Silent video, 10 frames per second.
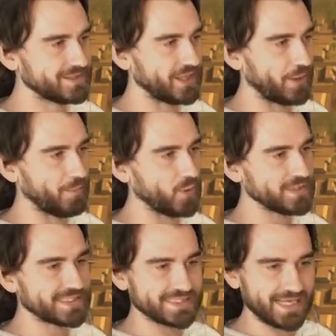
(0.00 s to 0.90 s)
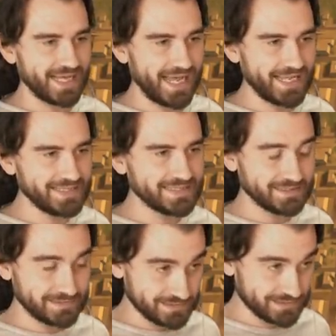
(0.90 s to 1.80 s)
Gutterbones and
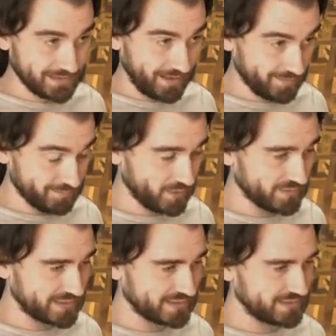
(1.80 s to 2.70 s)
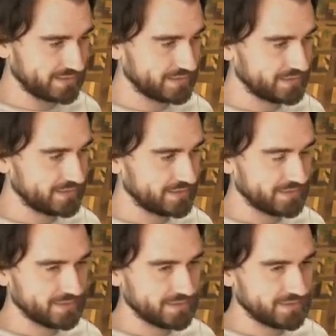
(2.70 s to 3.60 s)
Gutter Bones.
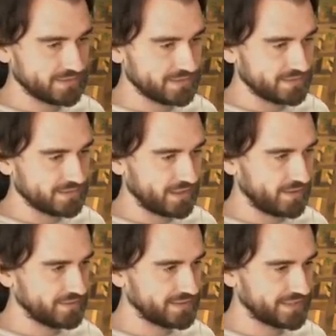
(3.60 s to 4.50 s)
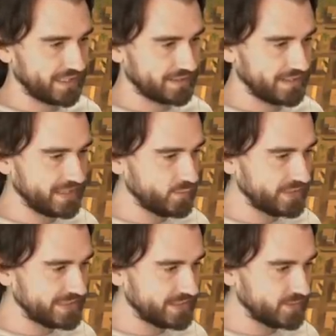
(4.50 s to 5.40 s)
Okay, I think
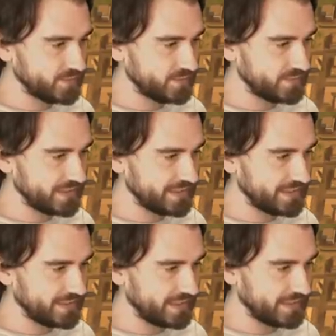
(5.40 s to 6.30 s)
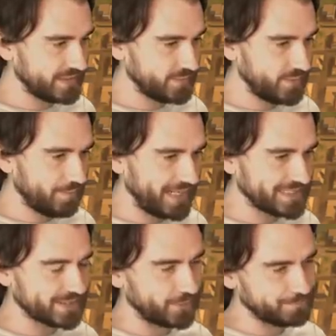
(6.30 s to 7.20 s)
we do. Uh, I think we don't
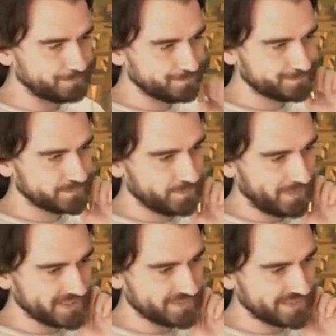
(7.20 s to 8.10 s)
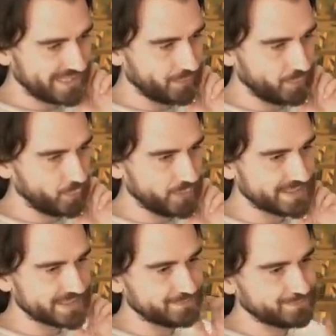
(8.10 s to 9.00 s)
mind stuff. Cannon
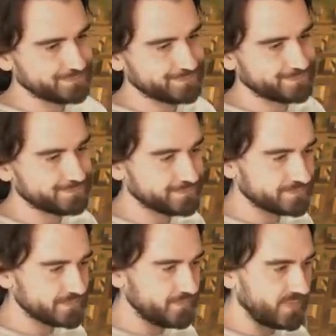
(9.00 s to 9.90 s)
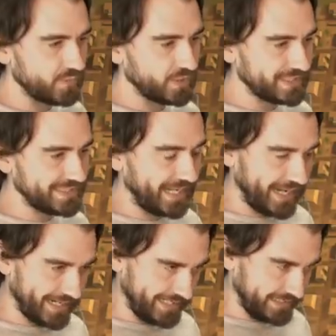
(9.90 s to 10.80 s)
voice. Got the
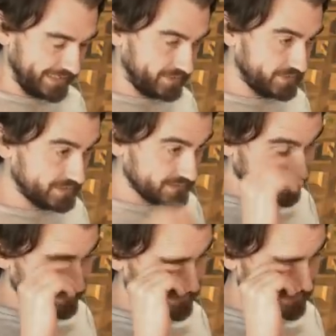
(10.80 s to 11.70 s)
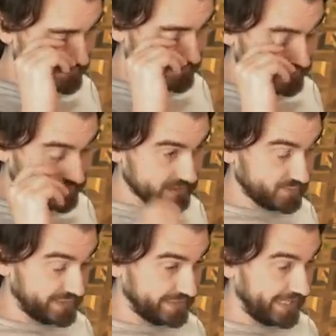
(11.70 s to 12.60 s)
island now.
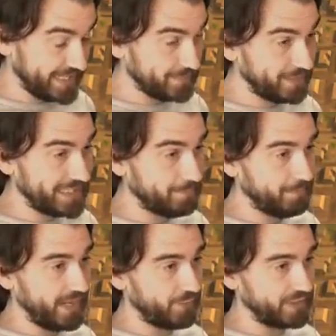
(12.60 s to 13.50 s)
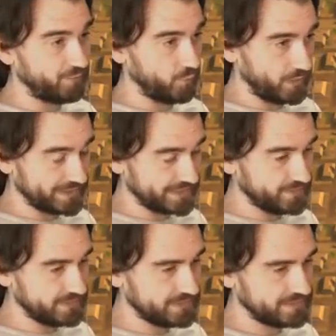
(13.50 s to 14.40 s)
So we can play the Barrin if we want
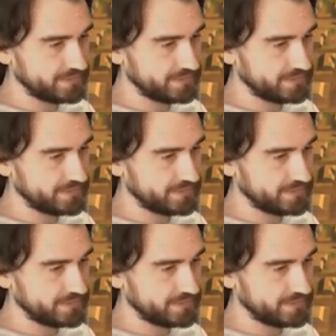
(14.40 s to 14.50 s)
to.